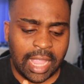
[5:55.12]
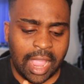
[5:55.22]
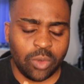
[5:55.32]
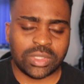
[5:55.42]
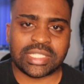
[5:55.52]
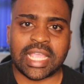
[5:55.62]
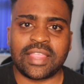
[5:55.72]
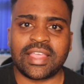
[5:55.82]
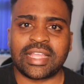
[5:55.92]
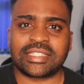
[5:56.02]
I would say
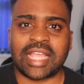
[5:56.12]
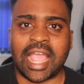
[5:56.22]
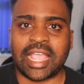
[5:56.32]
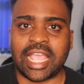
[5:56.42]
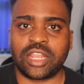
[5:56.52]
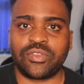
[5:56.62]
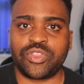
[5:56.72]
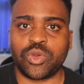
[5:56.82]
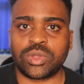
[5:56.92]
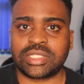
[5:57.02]
that I kind of
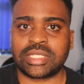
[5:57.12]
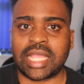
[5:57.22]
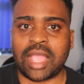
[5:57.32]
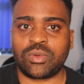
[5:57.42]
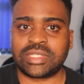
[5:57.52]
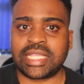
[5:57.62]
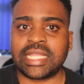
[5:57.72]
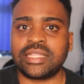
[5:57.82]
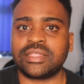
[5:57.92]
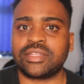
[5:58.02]
thought I was
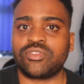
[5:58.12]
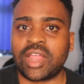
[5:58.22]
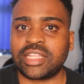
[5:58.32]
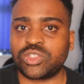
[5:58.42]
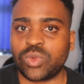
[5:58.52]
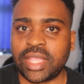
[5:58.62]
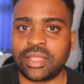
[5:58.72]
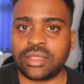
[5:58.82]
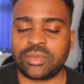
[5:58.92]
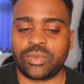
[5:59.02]
heading the right way
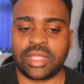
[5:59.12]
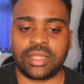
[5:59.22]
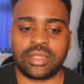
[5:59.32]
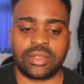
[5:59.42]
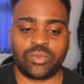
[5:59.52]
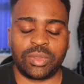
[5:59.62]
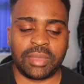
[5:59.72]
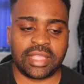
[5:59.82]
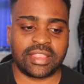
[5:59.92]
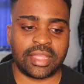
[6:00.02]
when we
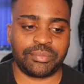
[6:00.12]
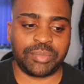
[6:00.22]
made that